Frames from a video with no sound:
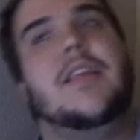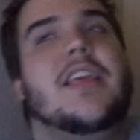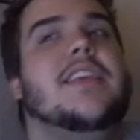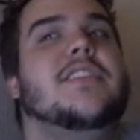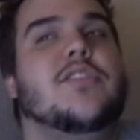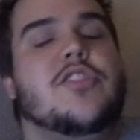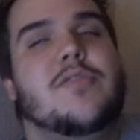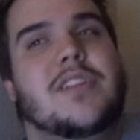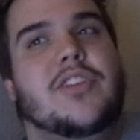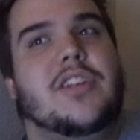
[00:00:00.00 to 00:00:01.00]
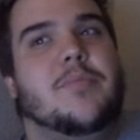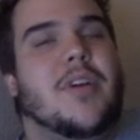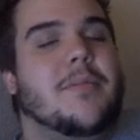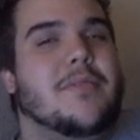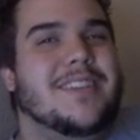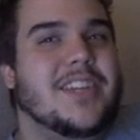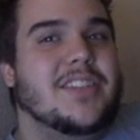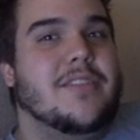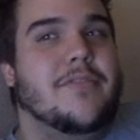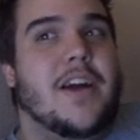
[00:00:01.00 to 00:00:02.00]
he's the only one you could probably
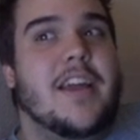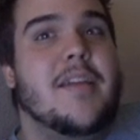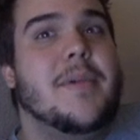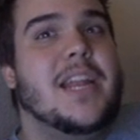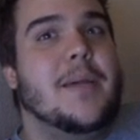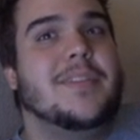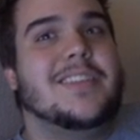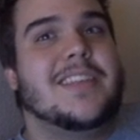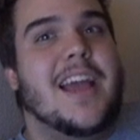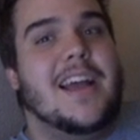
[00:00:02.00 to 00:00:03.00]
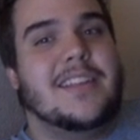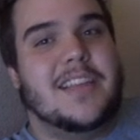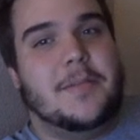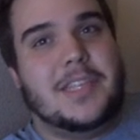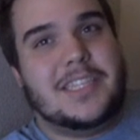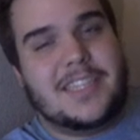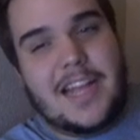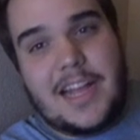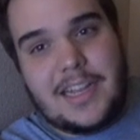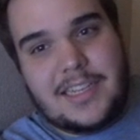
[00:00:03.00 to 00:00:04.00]
justify. Him and Amethyst Cat, because Amethyst
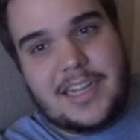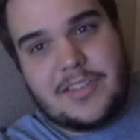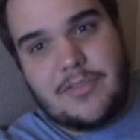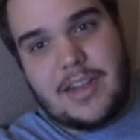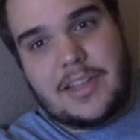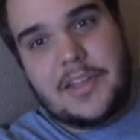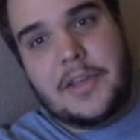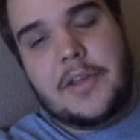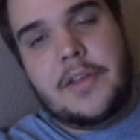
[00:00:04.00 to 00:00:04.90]
Cat attacks directly.